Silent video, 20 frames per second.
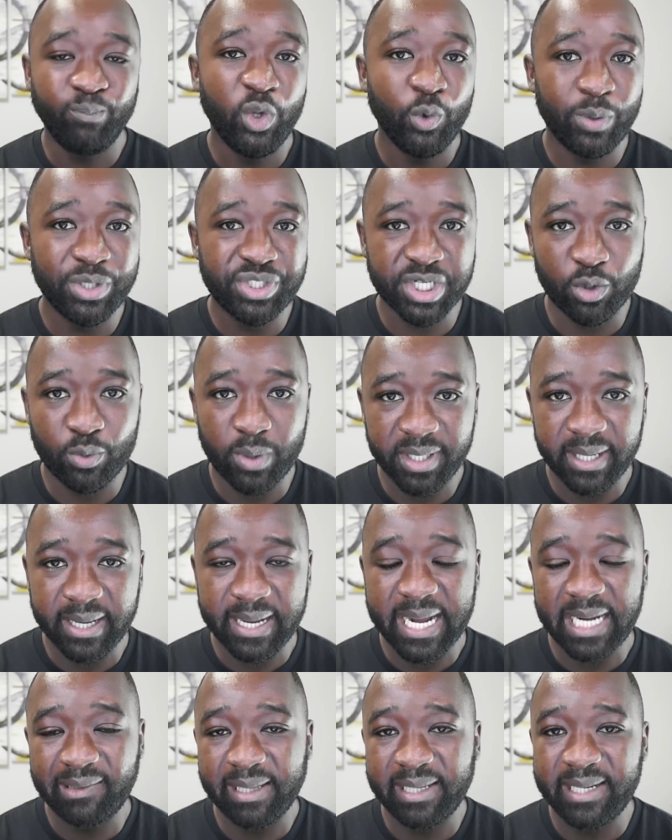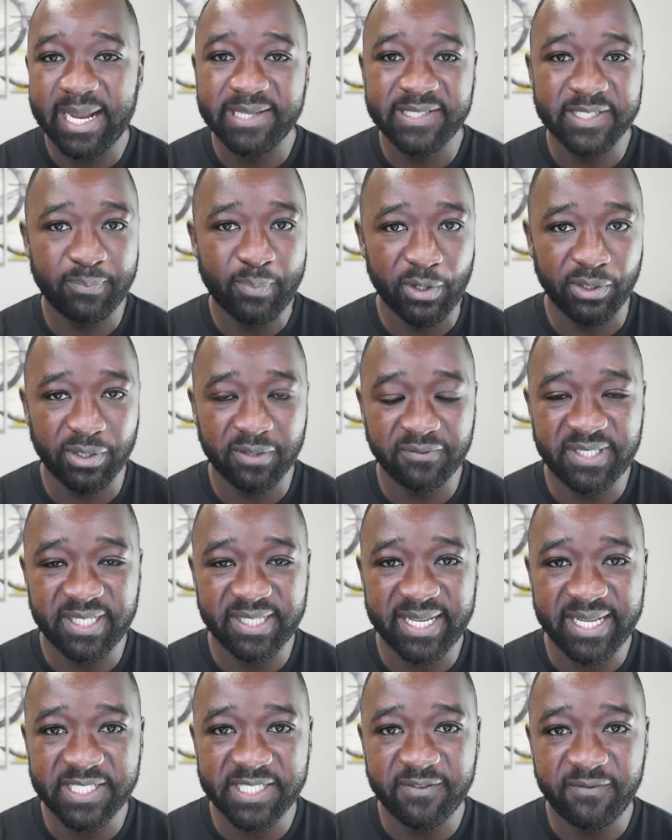which I want to highlight as a part of
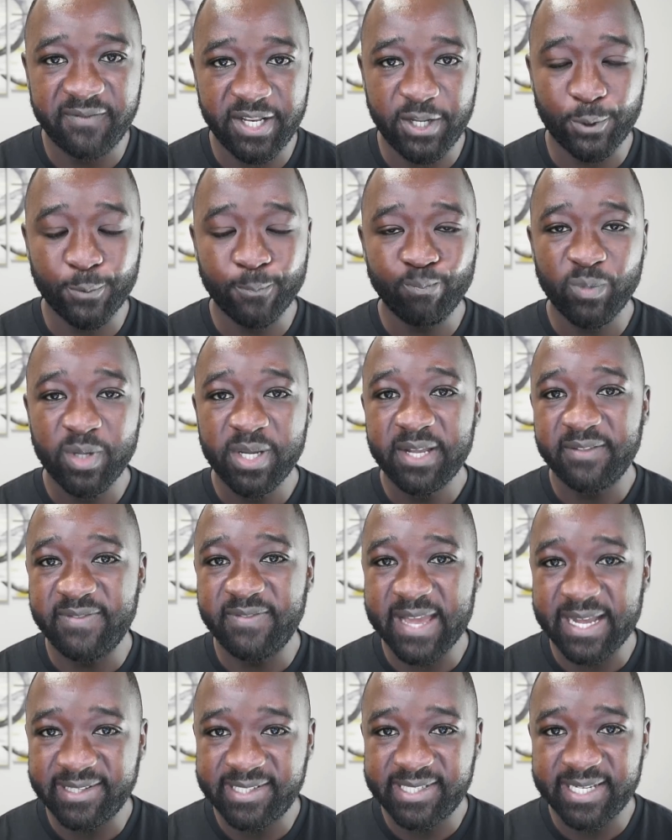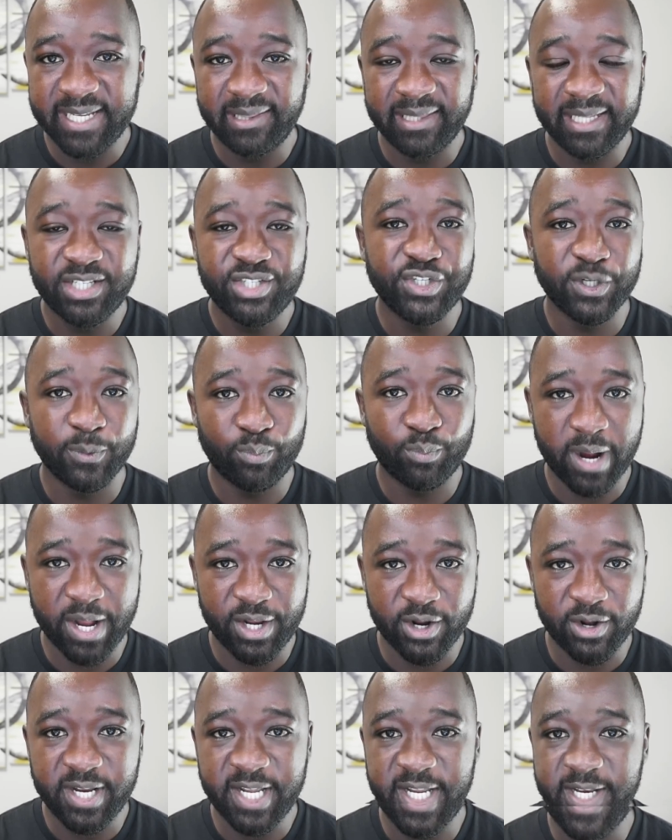today's video. That said, let's jump
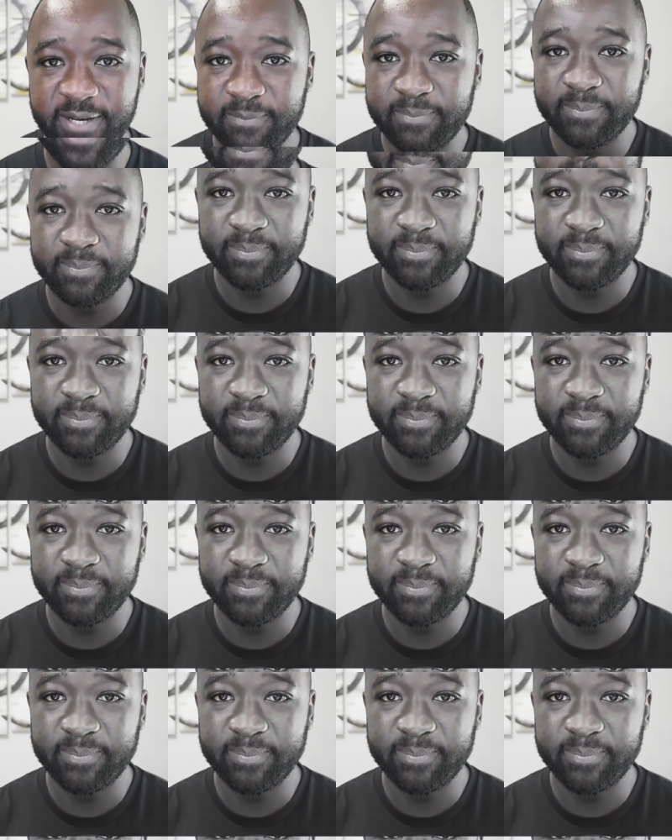right on in.